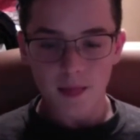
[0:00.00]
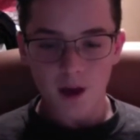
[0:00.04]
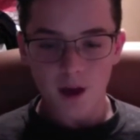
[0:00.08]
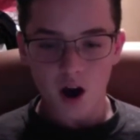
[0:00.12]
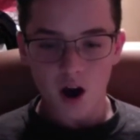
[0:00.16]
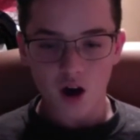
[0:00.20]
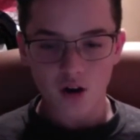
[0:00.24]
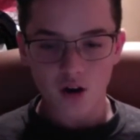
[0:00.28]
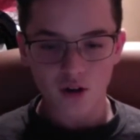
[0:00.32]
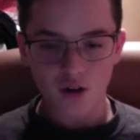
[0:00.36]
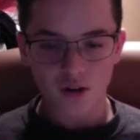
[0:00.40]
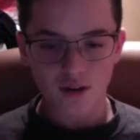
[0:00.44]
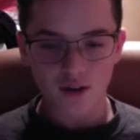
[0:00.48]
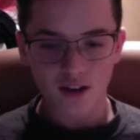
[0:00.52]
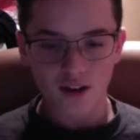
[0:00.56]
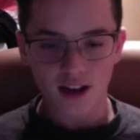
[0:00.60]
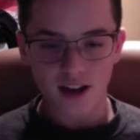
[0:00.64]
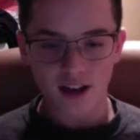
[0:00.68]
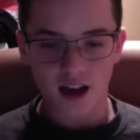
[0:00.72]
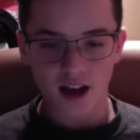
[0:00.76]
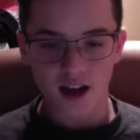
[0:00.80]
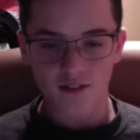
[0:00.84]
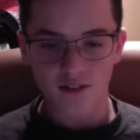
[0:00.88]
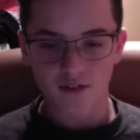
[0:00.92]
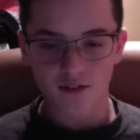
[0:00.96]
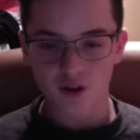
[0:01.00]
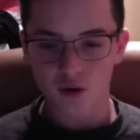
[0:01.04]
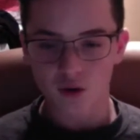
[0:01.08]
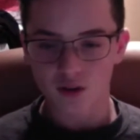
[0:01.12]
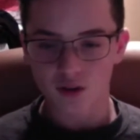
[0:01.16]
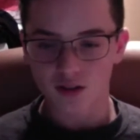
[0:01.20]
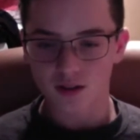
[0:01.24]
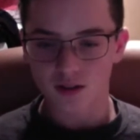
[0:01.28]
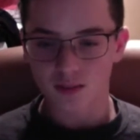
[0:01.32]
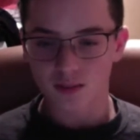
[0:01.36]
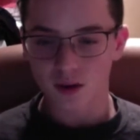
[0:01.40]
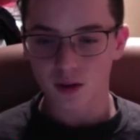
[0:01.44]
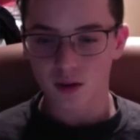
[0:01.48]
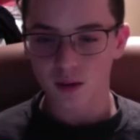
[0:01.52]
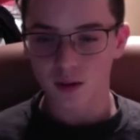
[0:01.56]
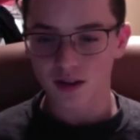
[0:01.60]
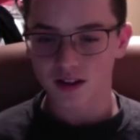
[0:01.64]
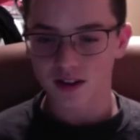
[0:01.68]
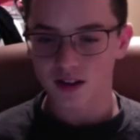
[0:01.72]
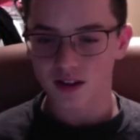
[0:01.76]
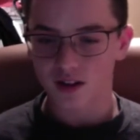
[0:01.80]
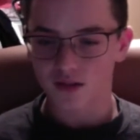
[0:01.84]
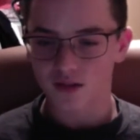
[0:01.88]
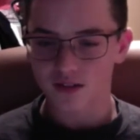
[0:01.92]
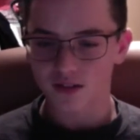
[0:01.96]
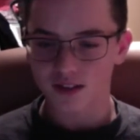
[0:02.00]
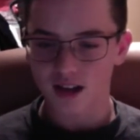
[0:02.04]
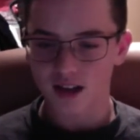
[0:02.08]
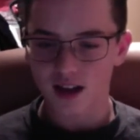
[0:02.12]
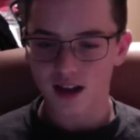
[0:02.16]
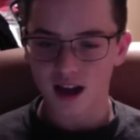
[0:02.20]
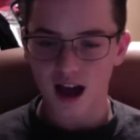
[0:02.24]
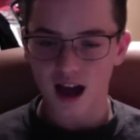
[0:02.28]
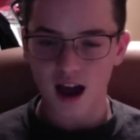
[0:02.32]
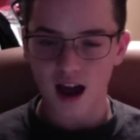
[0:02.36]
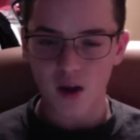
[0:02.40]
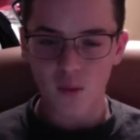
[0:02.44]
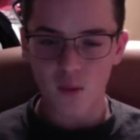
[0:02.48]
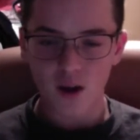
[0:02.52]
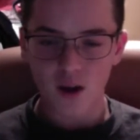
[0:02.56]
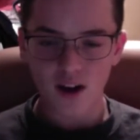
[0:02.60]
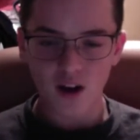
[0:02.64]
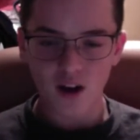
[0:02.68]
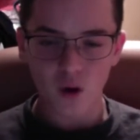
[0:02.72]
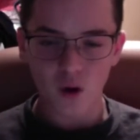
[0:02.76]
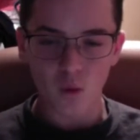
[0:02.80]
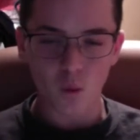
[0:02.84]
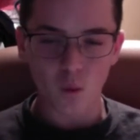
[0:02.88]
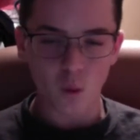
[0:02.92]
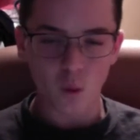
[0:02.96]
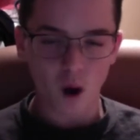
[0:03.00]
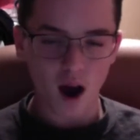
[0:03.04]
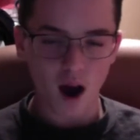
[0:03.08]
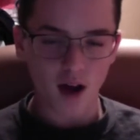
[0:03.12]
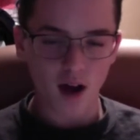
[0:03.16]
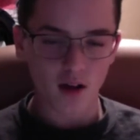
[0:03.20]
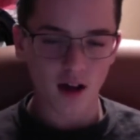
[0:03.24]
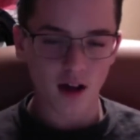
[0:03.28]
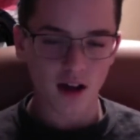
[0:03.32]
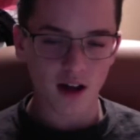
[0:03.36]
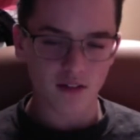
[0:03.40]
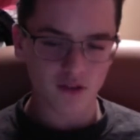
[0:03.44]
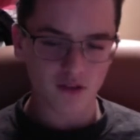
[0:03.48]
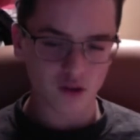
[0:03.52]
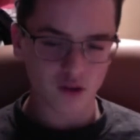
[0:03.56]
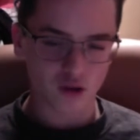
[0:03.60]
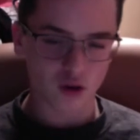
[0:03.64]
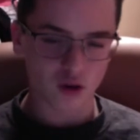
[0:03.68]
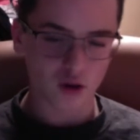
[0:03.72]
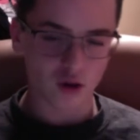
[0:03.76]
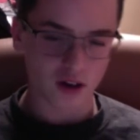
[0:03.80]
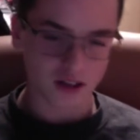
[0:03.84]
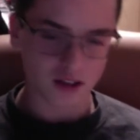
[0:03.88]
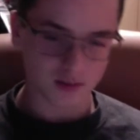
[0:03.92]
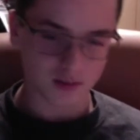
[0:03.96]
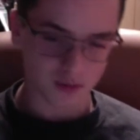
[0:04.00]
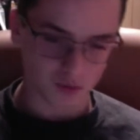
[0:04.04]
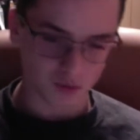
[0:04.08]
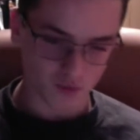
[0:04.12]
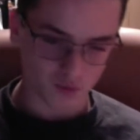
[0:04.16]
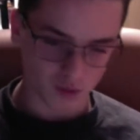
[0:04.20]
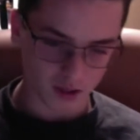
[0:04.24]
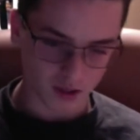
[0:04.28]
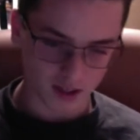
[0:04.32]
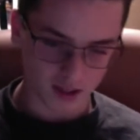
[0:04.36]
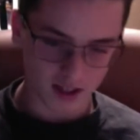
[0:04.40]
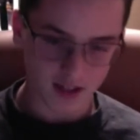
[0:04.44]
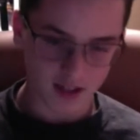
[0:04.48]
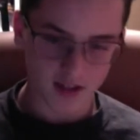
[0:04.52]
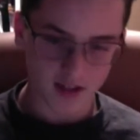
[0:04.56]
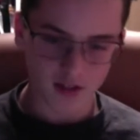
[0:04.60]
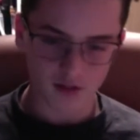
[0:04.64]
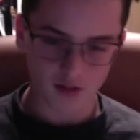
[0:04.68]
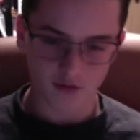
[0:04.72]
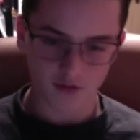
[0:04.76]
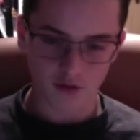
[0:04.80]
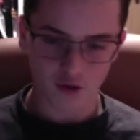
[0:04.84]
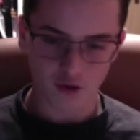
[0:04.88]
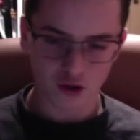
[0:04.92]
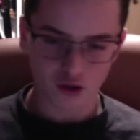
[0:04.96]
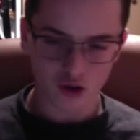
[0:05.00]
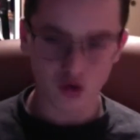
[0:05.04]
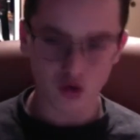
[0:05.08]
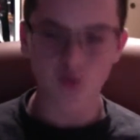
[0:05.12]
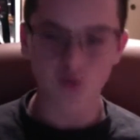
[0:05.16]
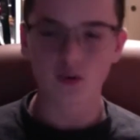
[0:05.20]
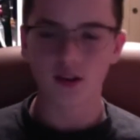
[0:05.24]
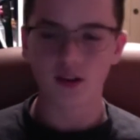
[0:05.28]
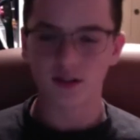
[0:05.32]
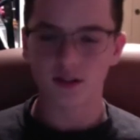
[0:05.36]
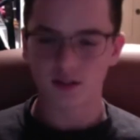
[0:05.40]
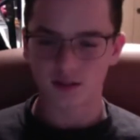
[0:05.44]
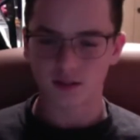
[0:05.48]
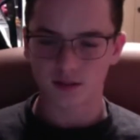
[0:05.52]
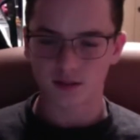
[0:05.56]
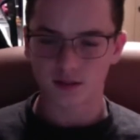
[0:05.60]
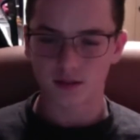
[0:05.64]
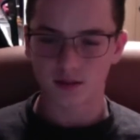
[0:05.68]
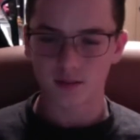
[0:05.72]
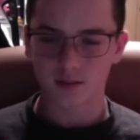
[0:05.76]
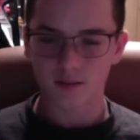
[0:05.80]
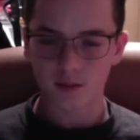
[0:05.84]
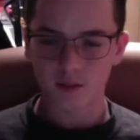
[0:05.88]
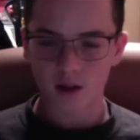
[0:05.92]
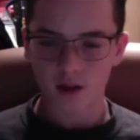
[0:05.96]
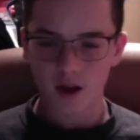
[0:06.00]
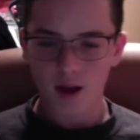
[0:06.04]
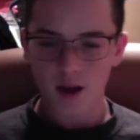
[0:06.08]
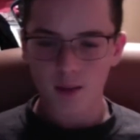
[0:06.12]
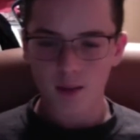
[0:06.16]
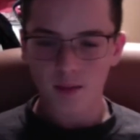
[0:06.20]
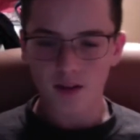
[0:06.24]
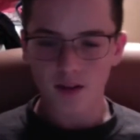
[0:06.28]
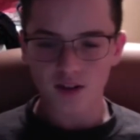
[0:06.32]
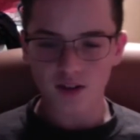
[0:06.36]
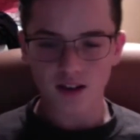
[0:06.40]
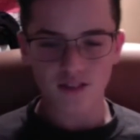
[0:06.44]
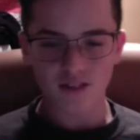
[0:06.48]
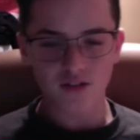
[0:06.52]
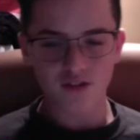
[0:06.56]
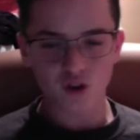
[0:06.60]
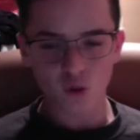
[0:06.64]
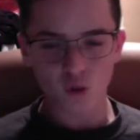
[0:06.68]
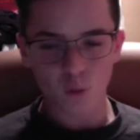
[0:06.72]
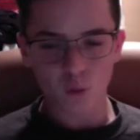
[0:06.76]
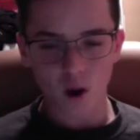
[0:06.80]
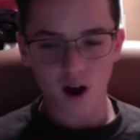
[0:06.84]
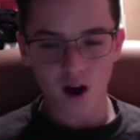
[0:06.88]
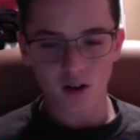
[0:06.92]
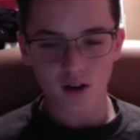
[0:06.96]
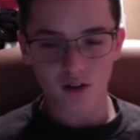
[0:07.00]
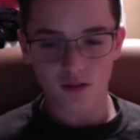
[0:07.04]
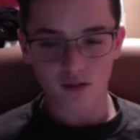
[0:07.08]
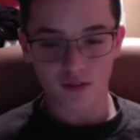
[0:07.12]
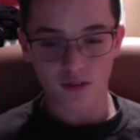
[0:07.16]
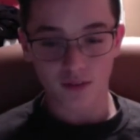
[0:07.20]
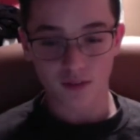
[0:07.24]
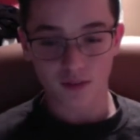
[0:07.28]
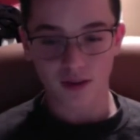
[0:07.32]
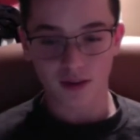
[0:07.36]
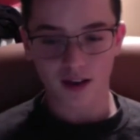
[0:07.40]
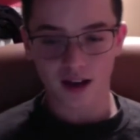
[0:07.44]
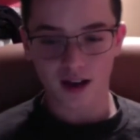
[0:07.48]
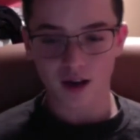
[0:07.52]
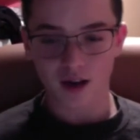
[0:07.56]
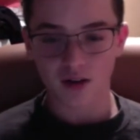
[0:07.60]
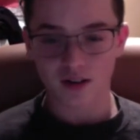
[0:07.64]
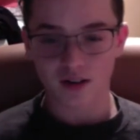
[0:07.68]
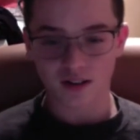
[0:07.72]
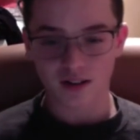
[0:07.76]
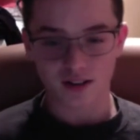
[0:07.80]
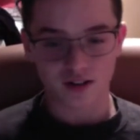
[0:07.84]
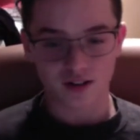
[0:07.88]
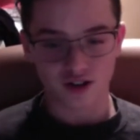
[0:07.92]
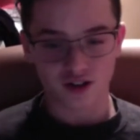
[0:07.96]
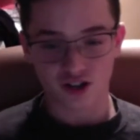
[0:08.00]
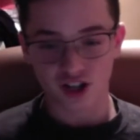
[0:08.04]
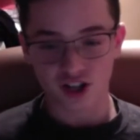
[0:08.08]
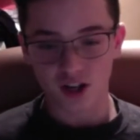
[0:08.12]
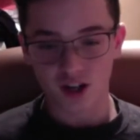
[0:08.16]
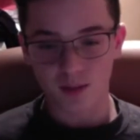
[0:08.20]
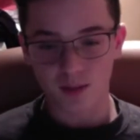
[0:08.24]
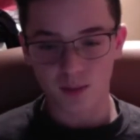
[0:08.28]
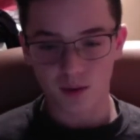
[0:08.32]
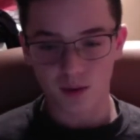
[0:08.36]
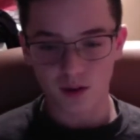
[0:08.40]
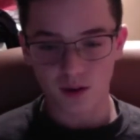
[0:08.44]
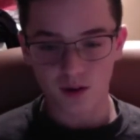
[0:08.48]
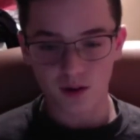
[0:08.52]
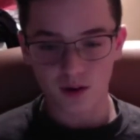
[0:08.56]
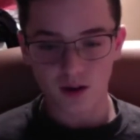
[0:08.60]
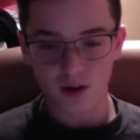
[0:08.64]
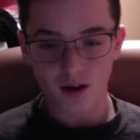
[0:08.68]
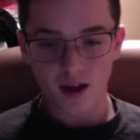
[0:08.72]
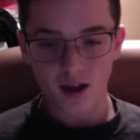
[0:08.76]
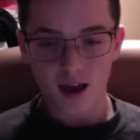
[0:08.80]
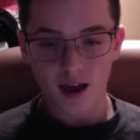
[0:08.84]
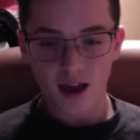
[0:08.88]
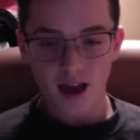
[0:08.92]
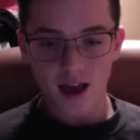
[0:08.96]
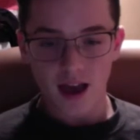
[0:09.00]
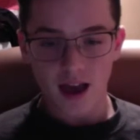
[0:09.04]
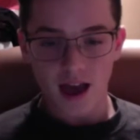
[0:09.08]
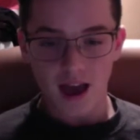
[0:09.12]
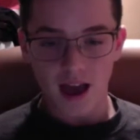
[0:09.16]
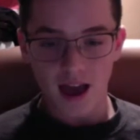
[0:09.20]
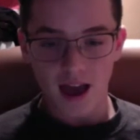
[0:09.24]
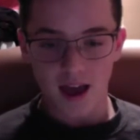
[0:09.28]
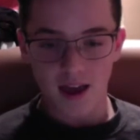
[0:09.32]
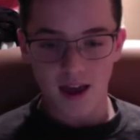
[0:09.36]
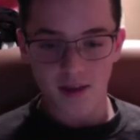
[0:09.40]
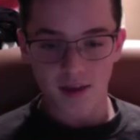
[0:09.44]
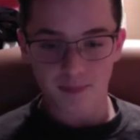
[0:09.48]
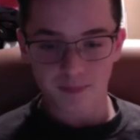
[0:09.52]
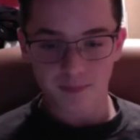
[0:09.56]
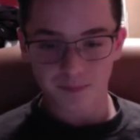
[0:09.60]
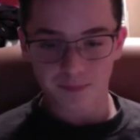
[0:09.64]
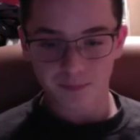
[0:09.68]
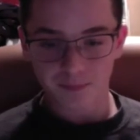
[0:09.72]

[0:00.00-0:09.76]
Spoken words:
Another thing I have noticed about myself is that I wait a while after the good has been released for 2 reasons. Because after a while of it being out, it is cheaper, and